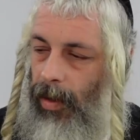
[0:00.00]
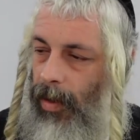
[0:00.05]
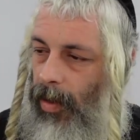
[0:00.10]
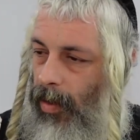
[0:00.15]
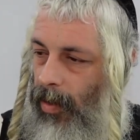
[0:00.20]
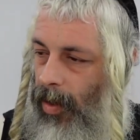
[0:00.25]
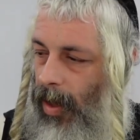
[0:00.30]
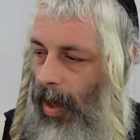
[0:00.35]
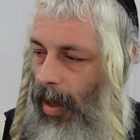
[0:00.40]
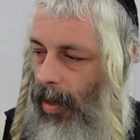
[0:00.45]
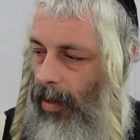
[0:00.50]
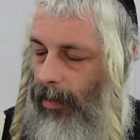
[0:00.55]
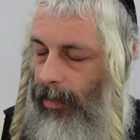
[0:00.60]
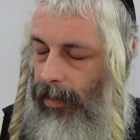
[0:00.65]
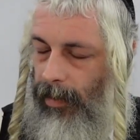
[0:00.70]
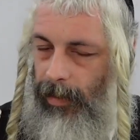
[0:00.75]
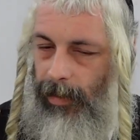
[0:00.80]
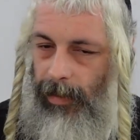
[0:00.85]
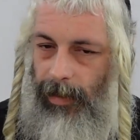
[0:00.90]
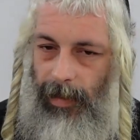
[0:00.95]
Okay?
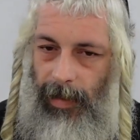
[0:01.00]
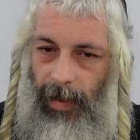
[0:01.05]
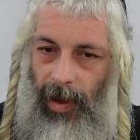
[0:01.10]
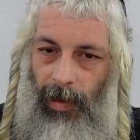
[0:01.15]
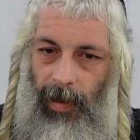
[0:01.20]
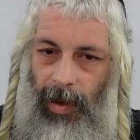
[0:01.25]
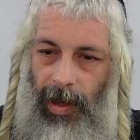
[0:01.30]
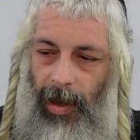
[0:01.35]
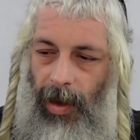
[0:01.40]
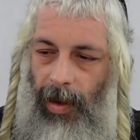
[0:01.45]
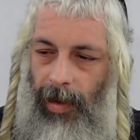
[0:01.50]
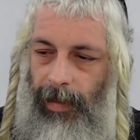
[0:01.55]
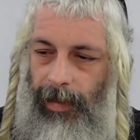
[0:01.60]
There we go.